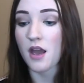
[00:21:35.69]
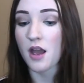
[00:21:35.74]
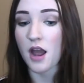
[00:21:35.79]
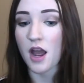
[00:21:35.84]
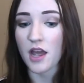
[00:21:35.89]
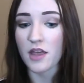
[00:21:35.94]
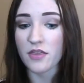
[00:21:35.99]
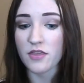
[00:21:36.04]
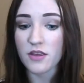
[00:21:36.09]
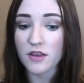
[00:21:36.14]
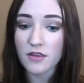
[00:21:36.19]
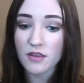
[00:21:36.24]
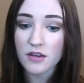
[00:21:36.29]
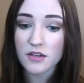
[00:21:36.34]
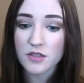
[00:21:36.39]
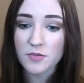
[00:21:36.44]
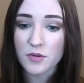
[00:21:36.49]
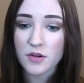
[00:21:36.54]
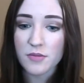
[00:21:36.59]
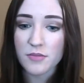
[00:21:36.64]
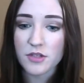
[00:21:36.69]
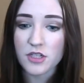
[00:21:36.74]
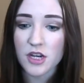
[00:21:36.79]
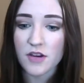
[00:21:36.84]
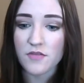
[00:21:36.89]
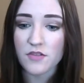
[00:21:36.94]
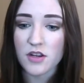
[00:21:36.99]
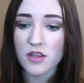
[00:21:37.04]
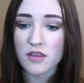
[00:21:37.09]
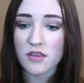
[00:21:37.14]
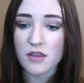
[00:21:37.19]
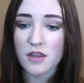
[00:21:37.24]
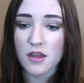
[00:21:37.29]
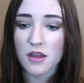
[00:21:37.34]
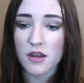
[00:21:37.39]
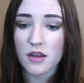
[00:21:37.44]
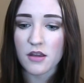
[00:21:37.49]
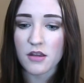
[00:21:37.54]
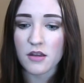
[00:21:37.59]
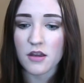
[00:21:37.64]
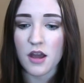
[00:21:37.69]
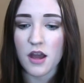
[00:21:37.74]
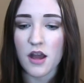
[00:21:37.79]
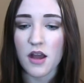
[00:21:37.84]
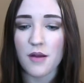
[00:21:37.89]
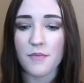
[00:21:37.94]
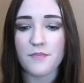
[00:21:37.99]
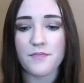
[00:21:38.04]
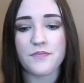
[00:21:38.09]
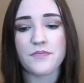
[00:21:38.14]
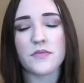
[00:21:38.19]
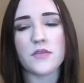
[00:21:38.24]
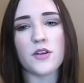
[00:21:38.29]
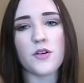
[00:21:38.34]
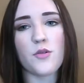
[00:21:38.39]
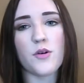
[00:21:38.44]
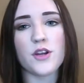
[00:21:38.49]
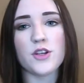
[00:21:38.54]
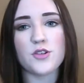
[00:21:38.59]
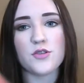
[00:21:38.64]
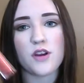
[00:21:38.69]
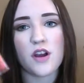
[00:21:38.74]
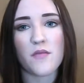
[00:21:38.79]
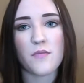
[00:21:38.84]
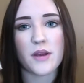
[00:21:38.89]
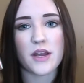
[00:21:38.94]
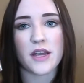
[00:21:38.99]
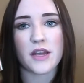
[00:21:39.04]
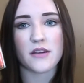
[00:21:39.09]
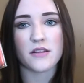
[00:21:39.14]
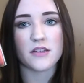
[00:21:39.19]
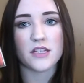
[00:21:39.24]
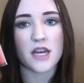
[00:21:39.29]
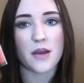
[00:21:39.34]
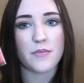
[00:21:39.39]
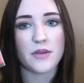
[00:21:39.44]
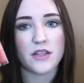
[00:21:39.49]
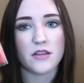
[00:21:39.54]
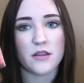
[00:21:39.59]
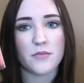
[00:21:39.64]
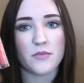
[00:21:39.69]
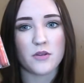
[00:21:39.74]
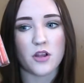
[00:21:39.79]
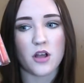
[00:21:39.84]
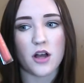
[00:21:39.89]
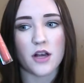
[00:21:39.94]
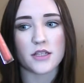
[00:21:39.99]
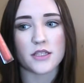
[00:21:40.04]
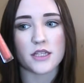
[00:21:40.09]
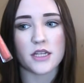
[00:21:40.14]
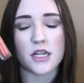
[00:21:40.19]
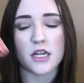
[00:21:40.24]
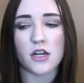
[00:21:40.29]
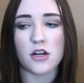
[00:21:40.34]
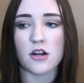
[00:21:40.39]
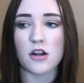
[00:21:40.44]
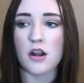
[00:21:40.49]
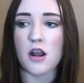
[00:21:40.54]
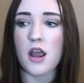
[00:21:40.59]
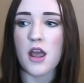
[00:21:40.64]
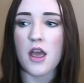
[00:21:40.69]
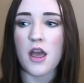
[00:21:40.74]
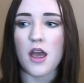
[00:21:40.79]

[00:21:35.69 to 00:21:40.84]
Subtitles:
I think that is pretty much everything. Oh, I do have my Debbie lip gloss in here.